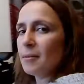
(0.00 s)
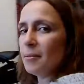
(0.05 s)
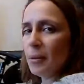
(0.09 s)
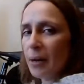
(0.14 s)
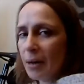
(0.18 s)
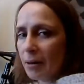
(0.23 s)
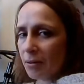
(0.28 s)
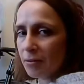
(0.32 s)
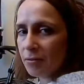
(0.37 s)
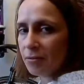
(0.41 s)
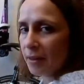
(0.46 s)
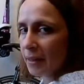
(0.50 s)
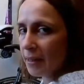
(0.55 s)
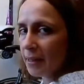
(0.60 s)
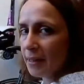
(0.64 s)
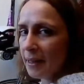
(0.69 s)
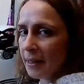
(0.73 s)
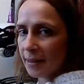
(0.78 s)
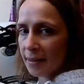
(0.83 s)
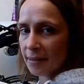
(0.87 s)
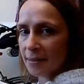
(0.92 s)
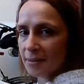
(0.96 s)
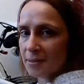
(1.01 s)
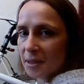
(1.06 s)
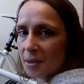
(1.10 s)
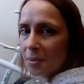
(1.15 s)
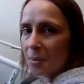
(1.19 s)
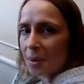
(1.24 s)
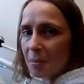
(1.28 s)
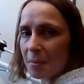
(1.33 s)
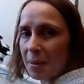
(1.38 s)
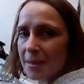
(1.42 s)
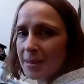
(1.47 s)
well, frankly, I don't want
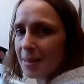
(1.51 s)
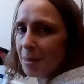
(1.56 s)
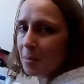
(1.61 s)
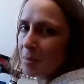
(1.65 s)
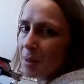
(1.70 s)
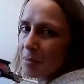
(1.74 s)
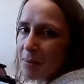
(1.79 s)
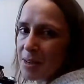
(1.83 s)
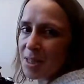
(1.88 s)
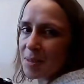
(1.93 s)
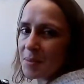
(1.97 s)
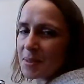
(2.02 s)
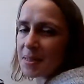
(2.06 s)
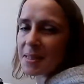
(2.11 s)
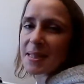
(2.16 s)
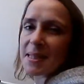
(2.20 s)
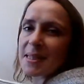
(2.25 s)
to mess up my measurements